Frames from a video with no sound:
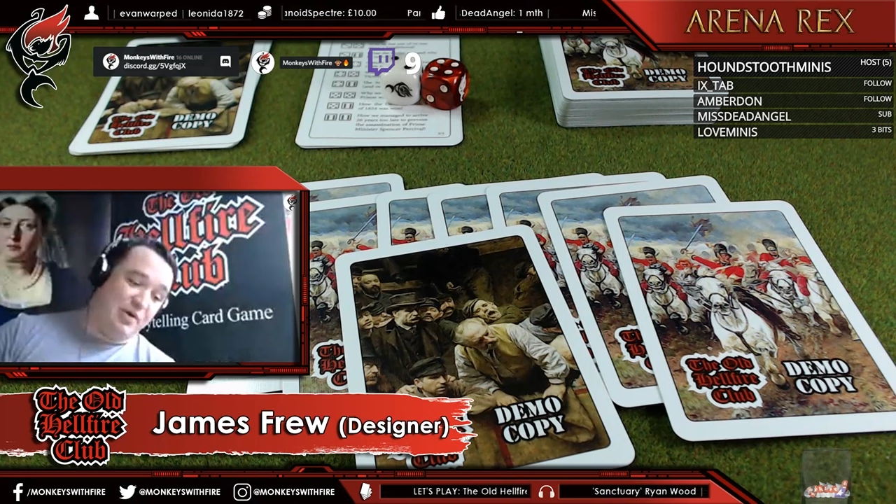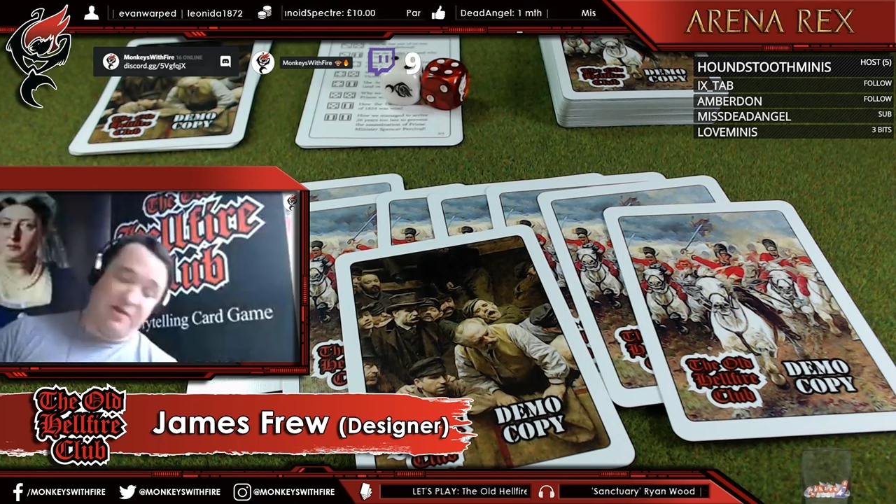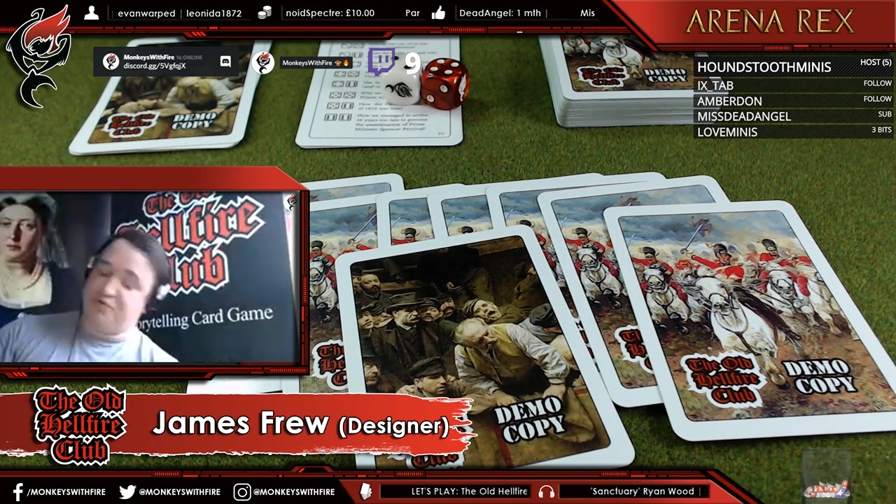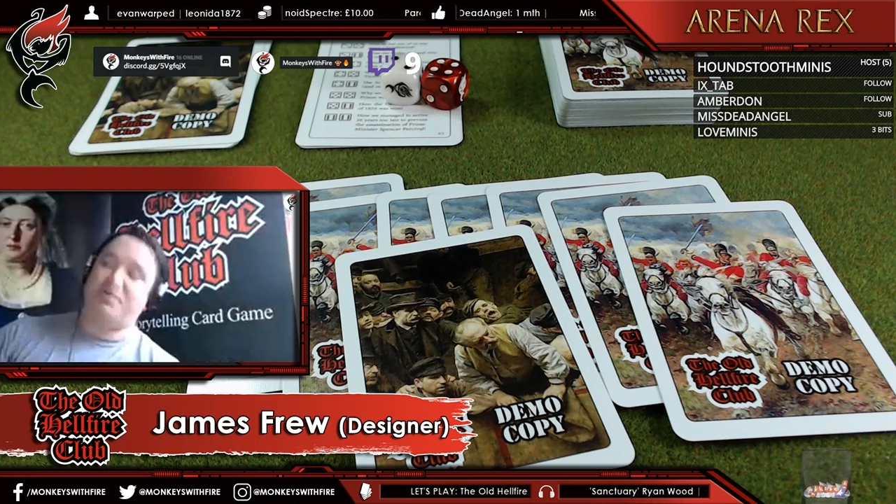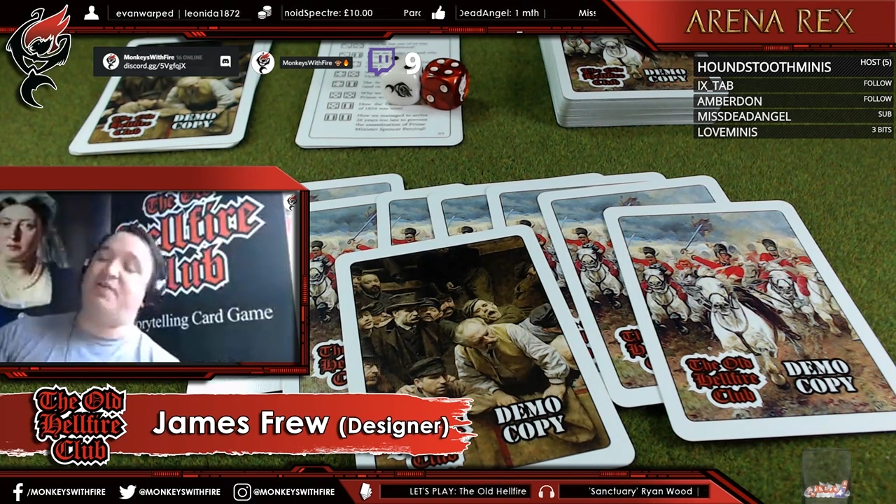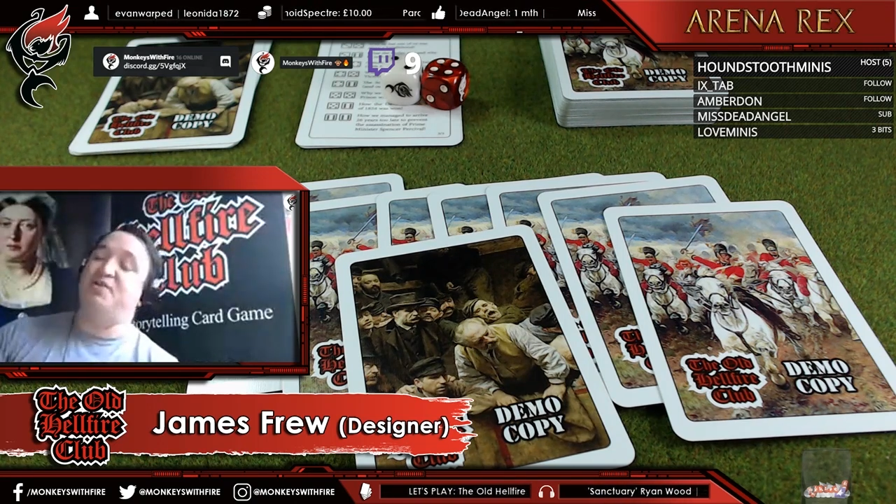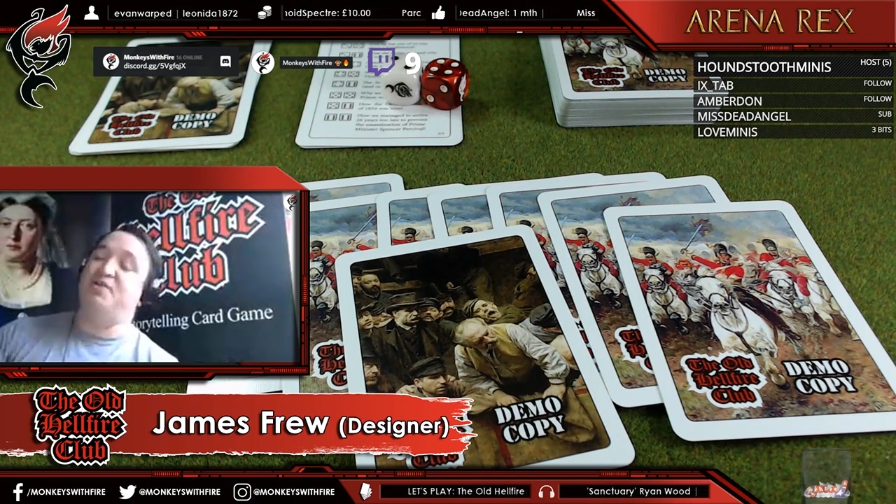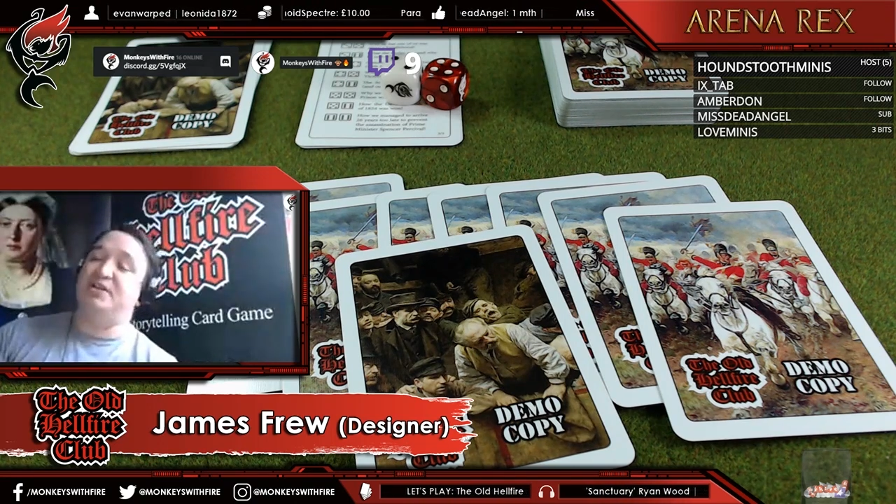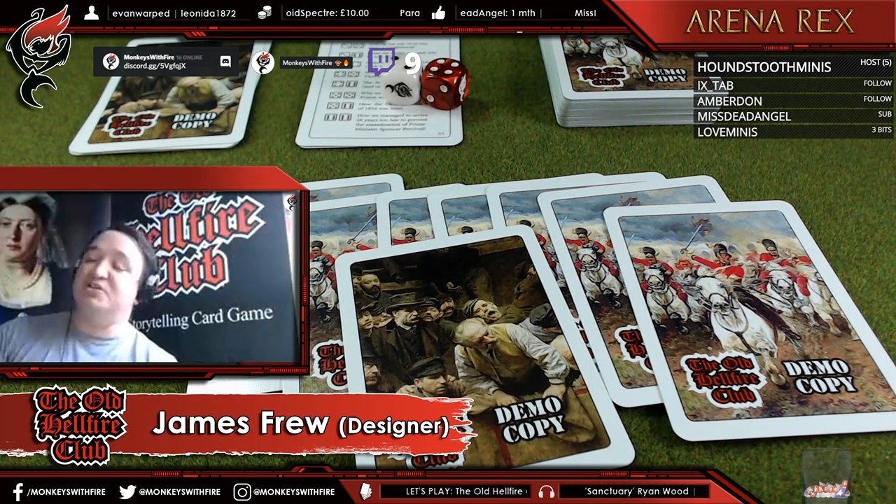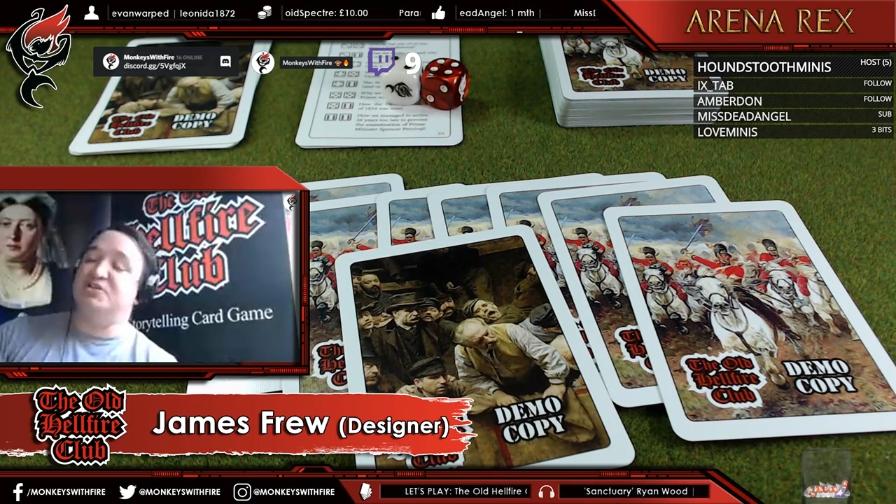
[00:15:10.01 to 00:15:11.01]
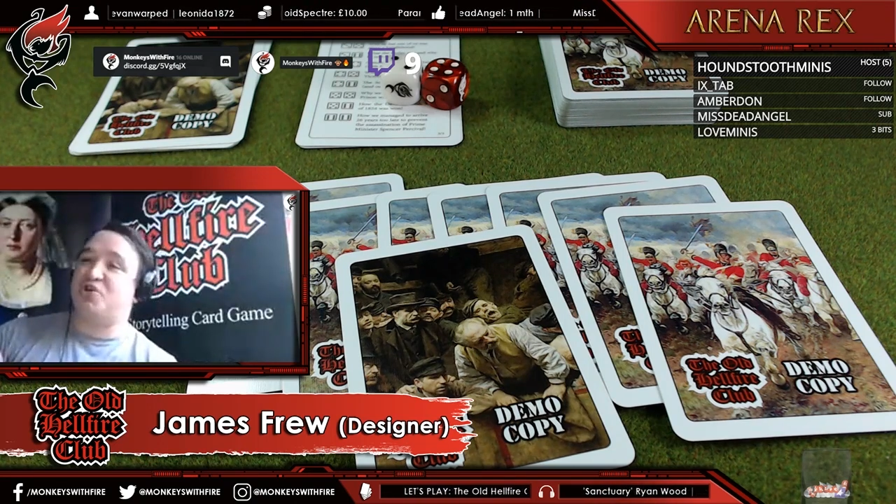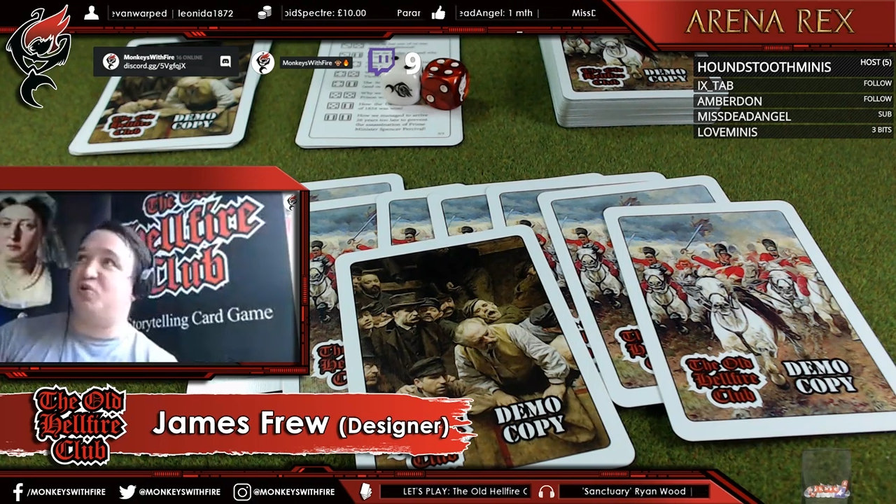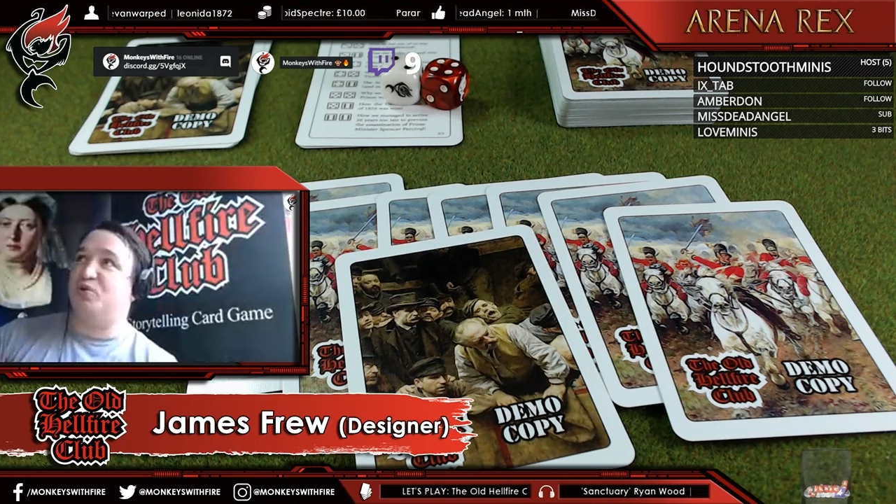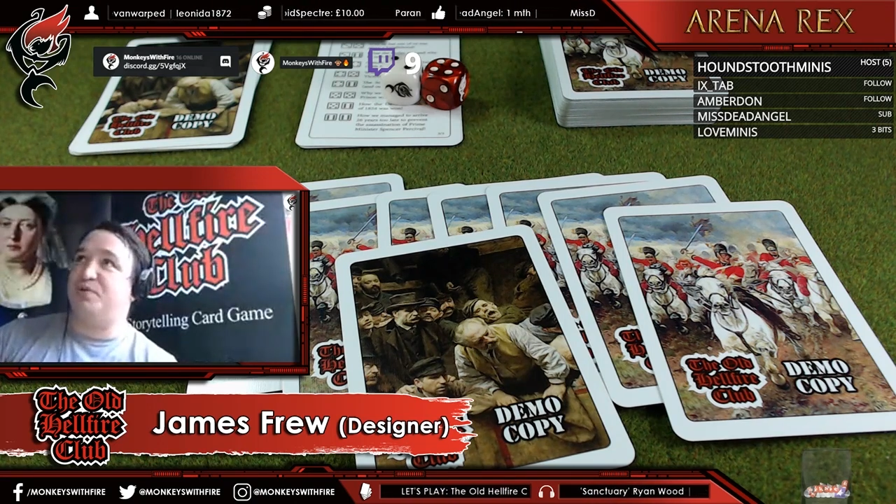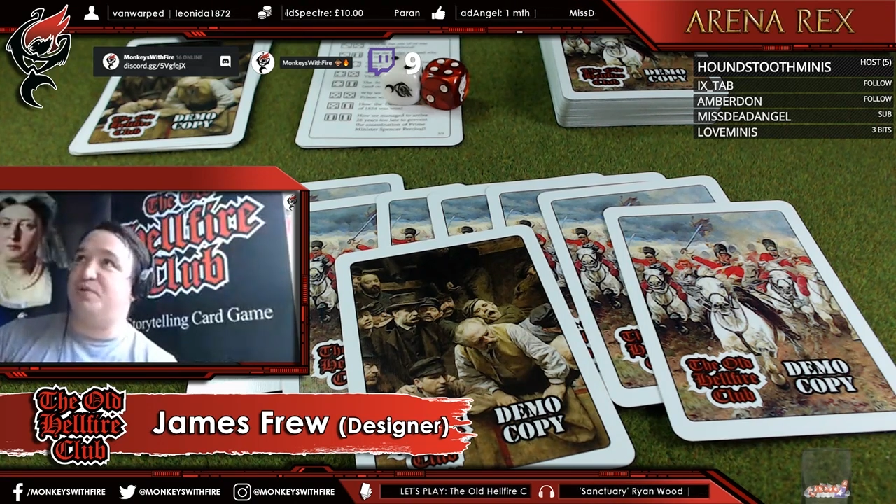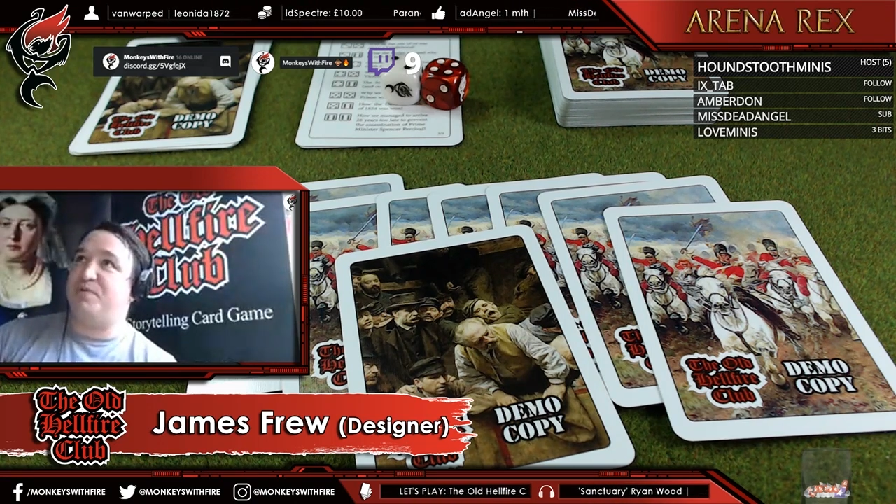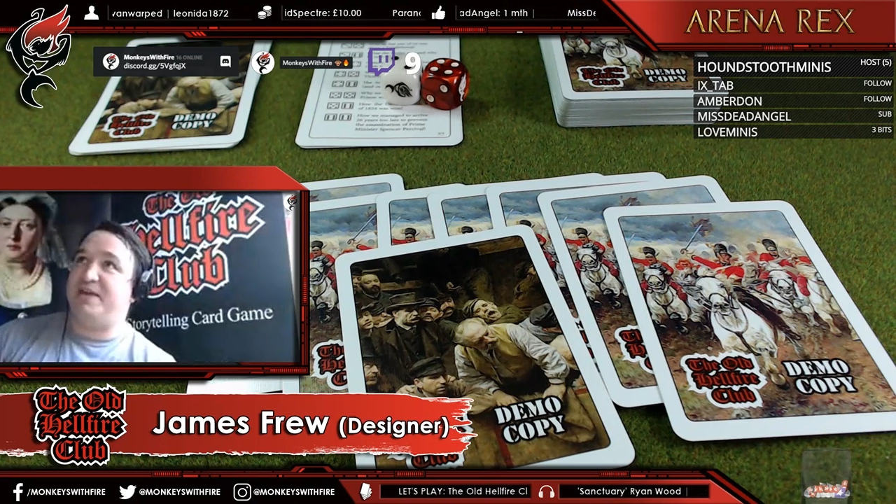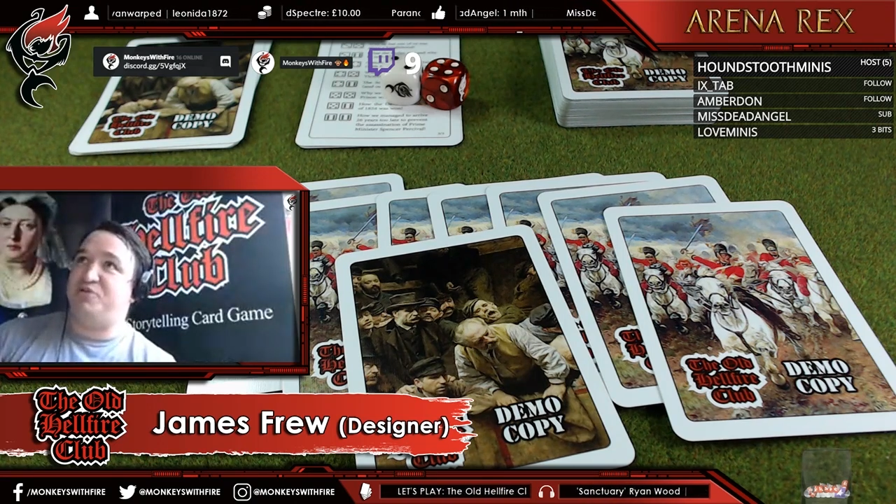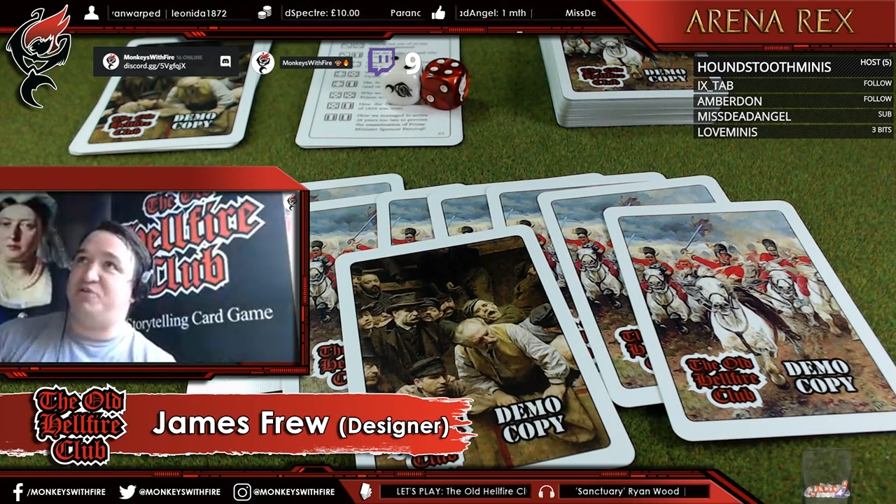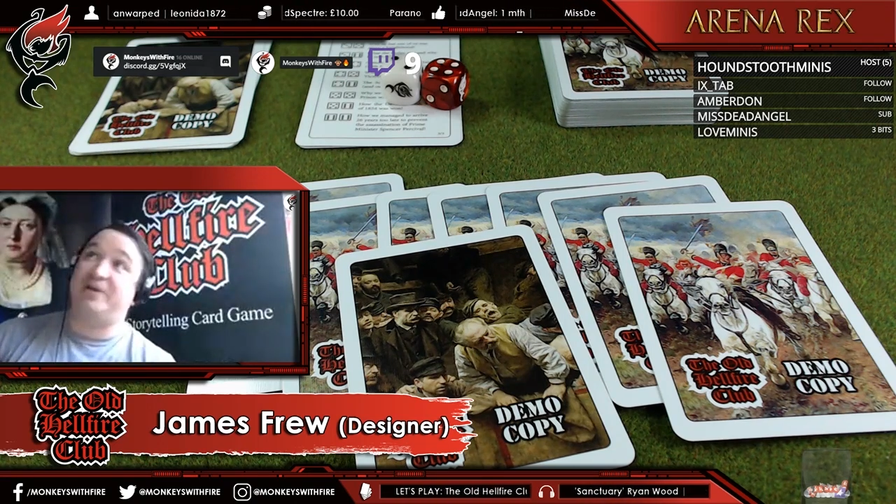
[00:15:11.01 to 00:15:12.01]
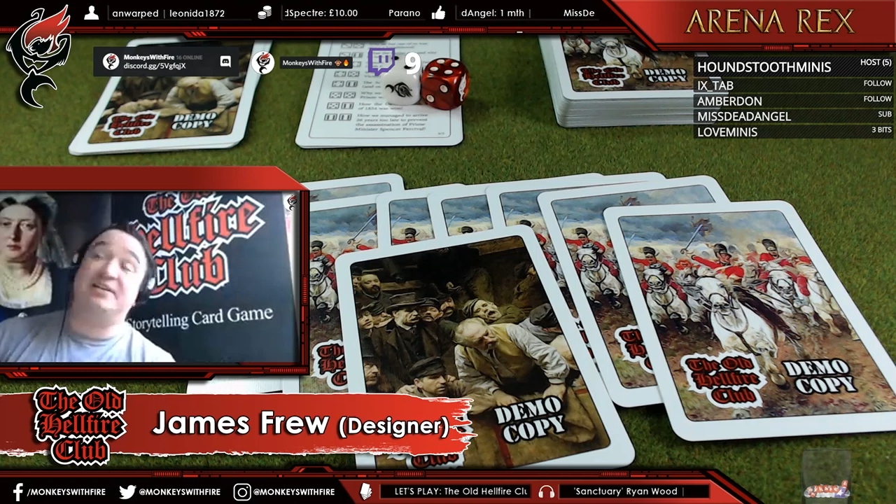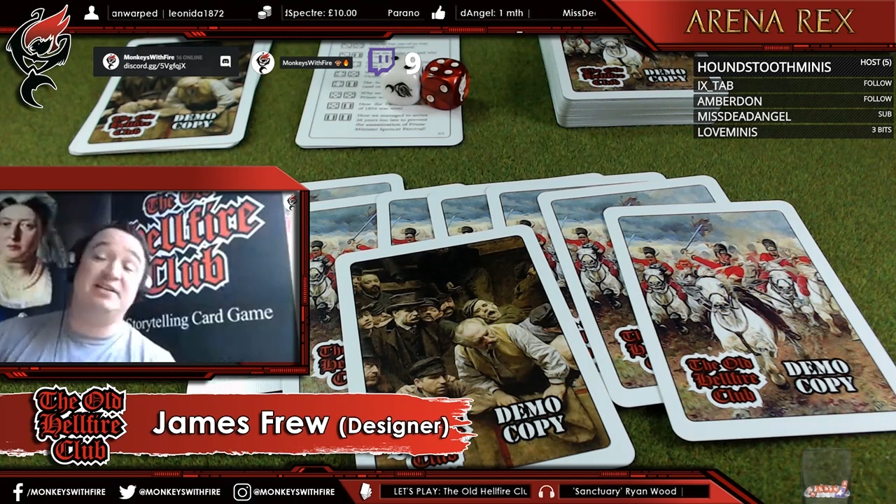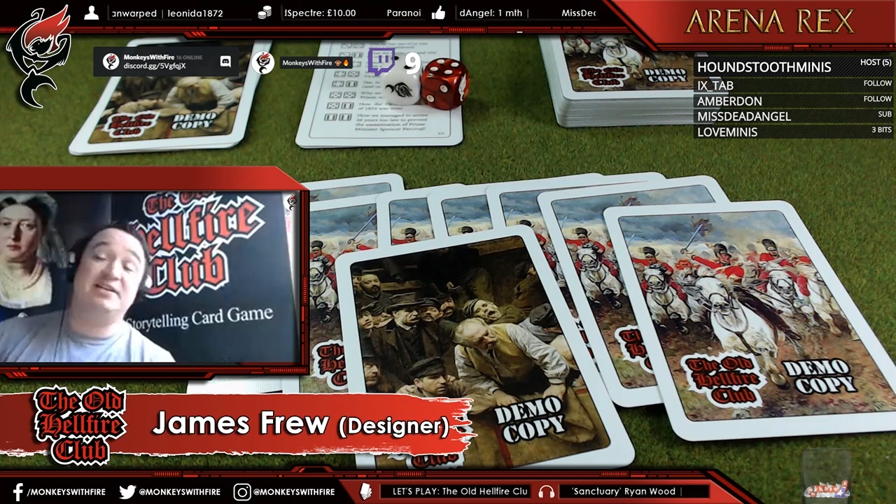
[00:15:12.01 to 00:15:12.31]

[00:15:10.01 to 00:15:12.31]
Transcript: You didn't call,